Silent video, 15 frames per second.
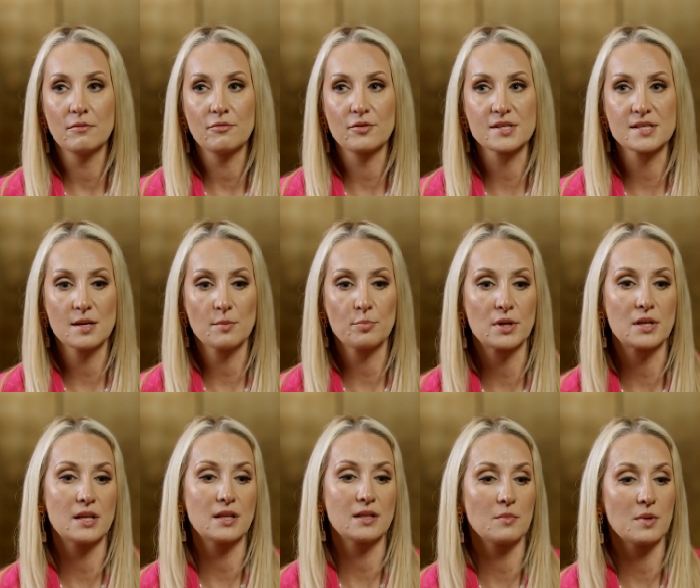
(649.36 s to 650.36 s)
first
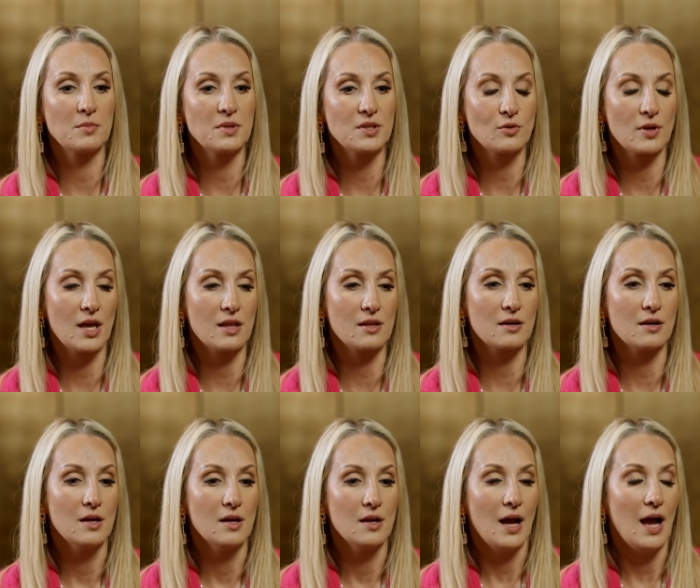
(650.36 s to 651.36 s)
separately and then maybe
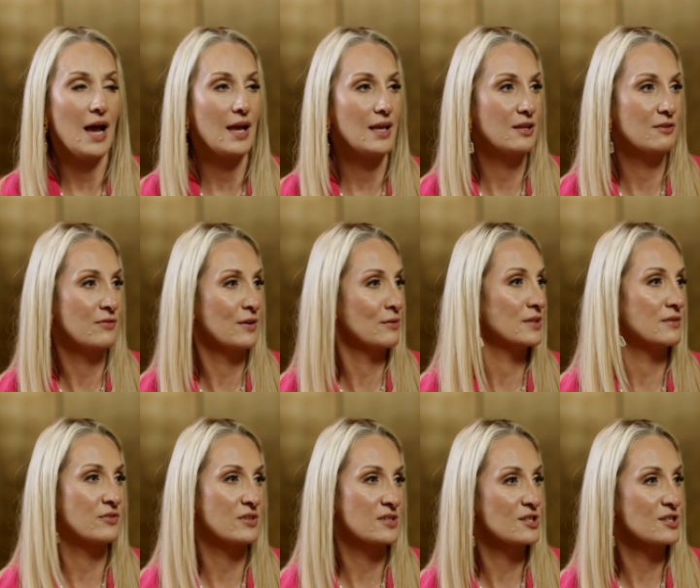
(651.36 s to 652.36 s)
together, I hear
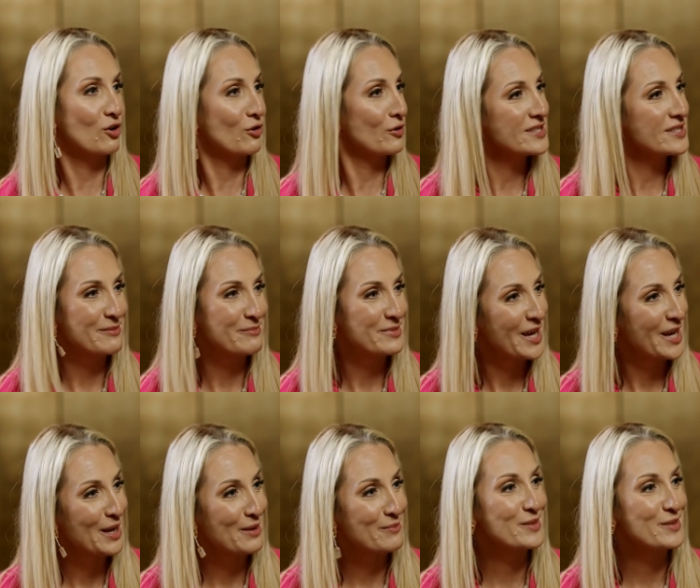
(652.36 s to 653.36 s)
very different stories
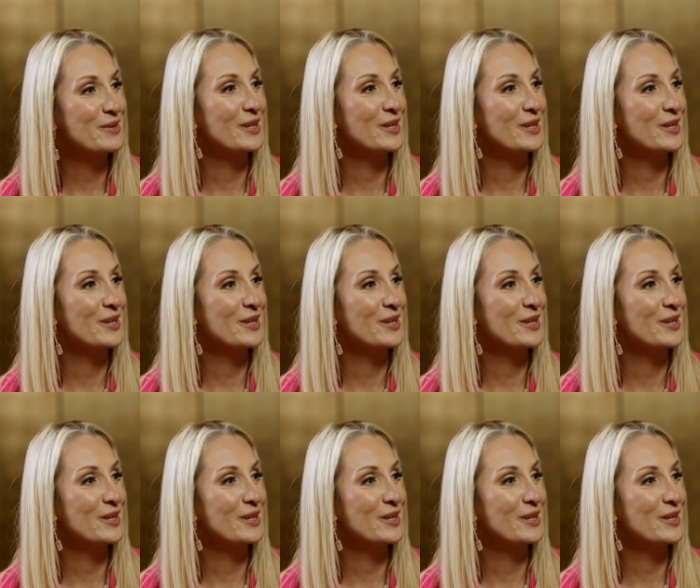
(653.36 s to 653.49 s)
sometimes,